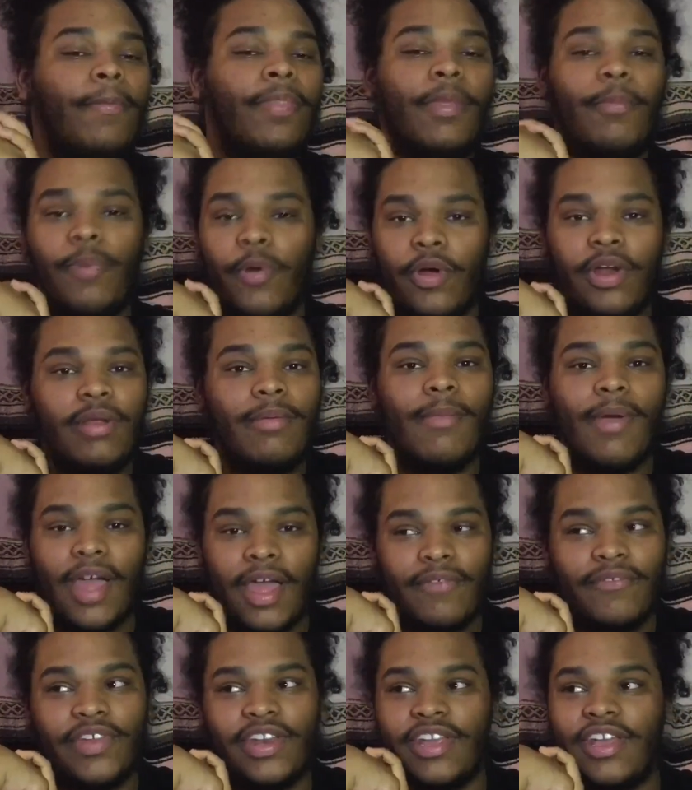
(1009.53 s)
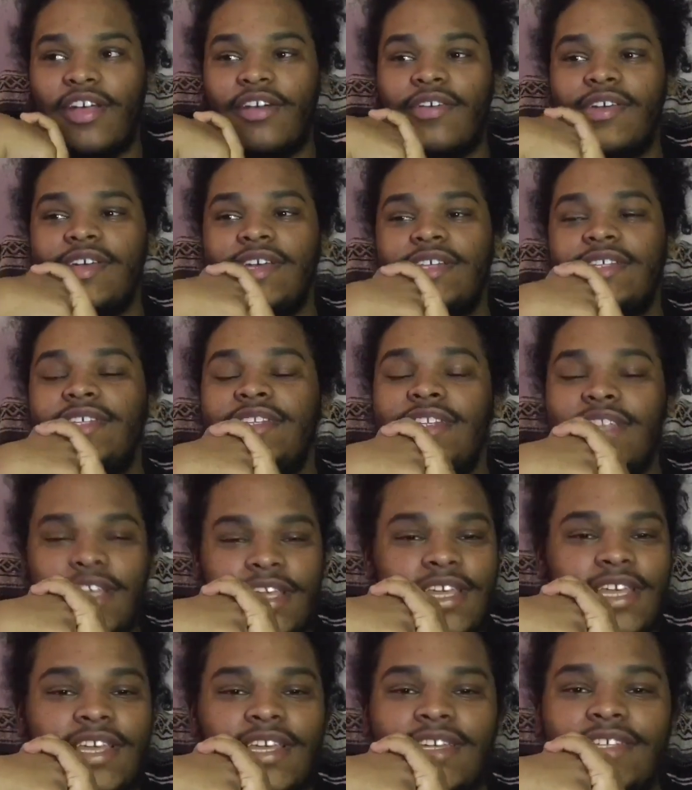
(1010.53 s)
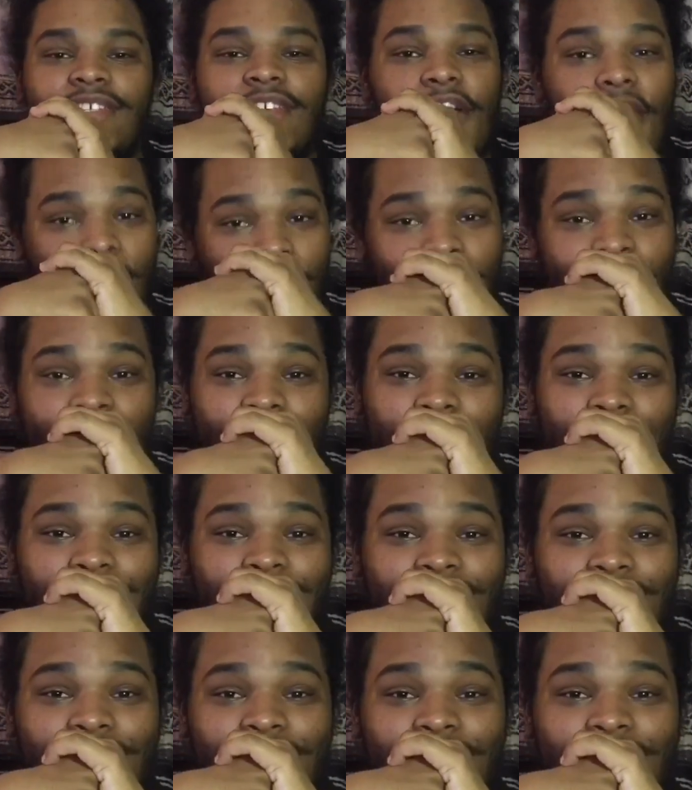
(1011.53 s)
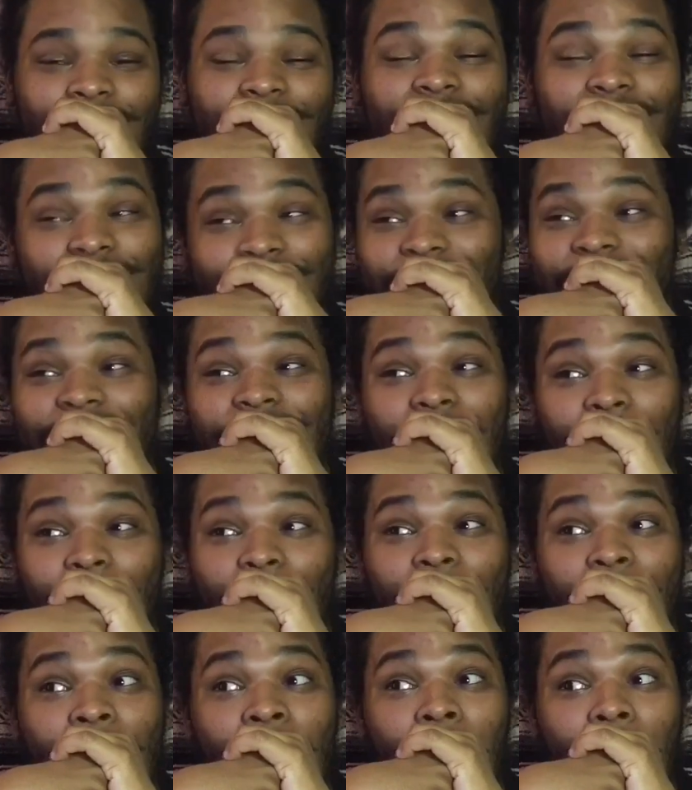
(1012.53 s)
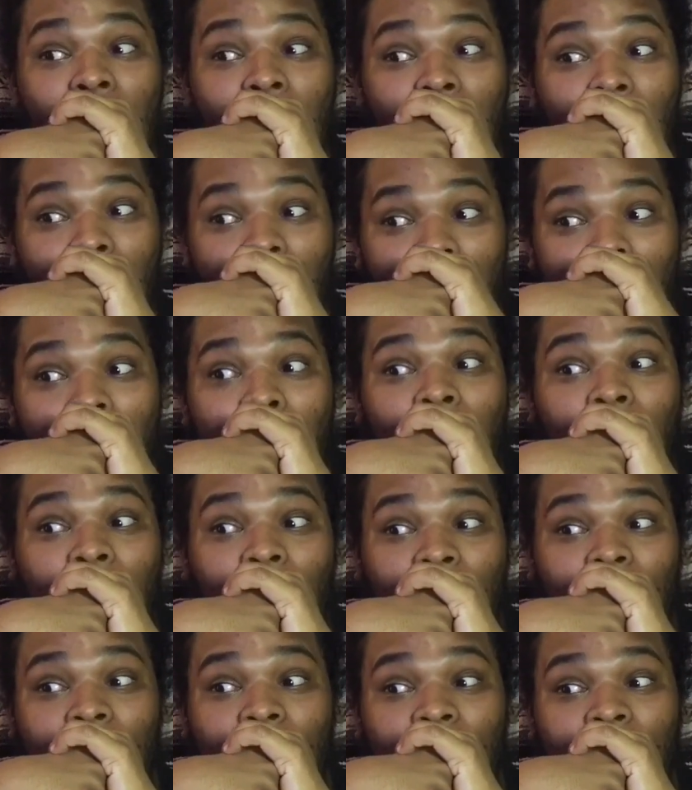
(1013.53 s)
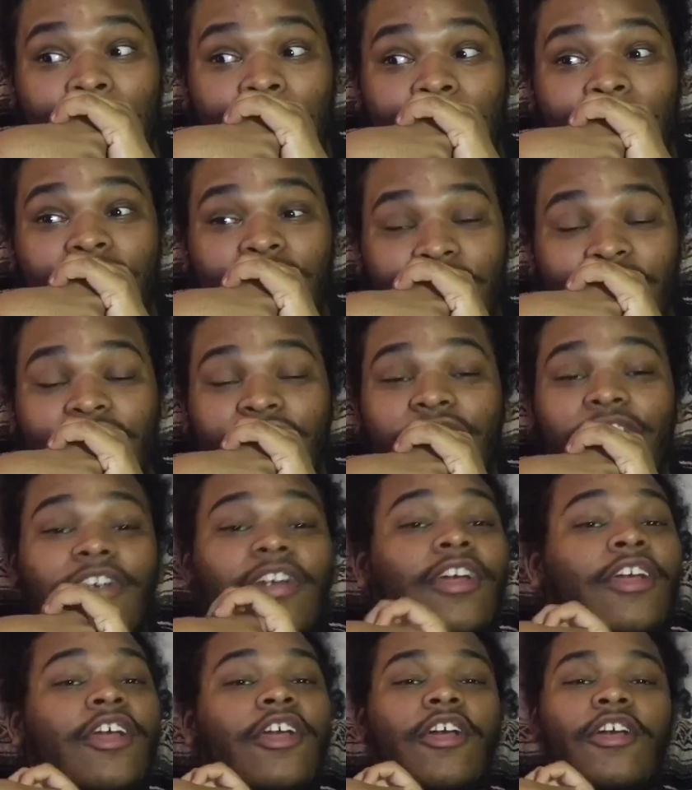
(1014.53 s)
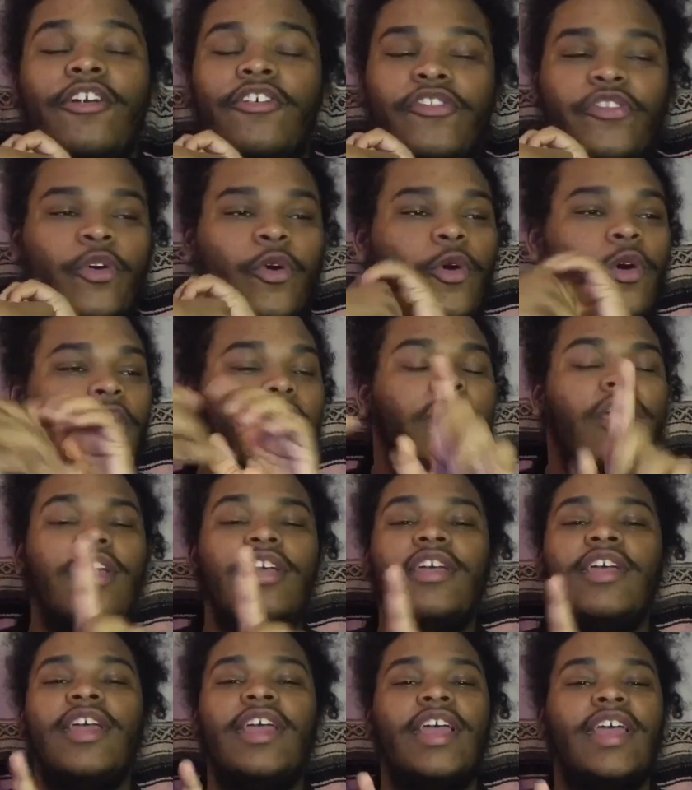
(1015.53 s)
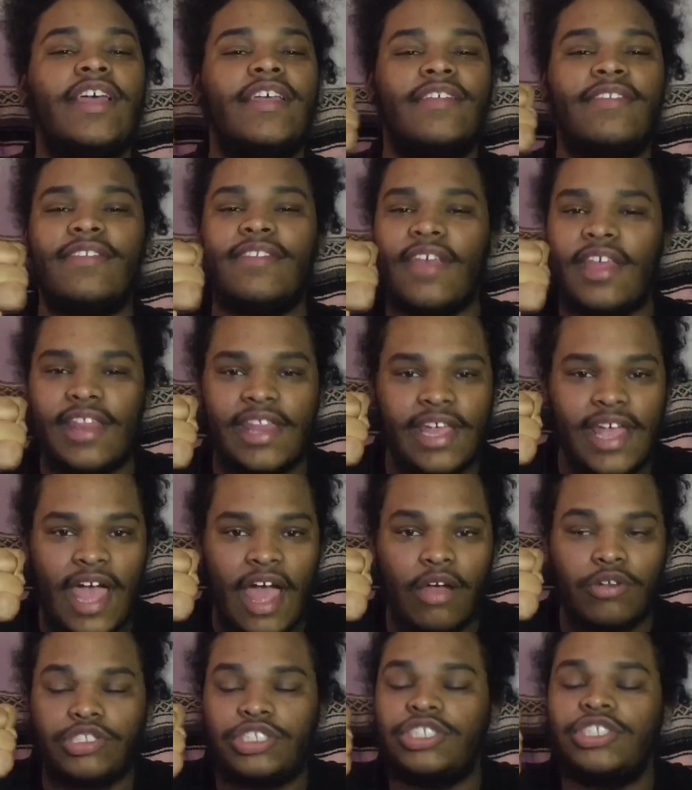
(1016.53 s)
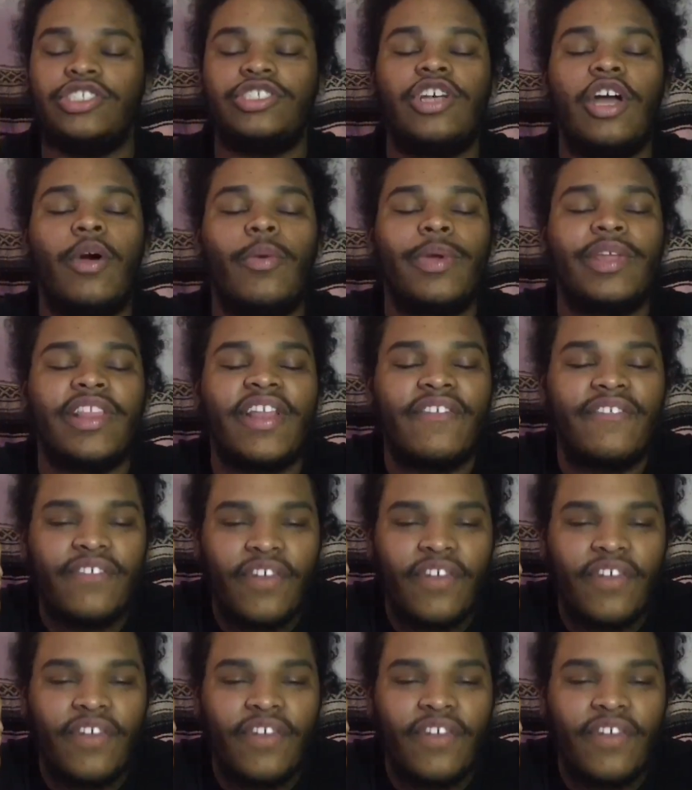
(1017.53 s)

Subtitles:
The point of my video is Nicki is coming this year. She is coming hard this year. Her tour is selling out. She's going the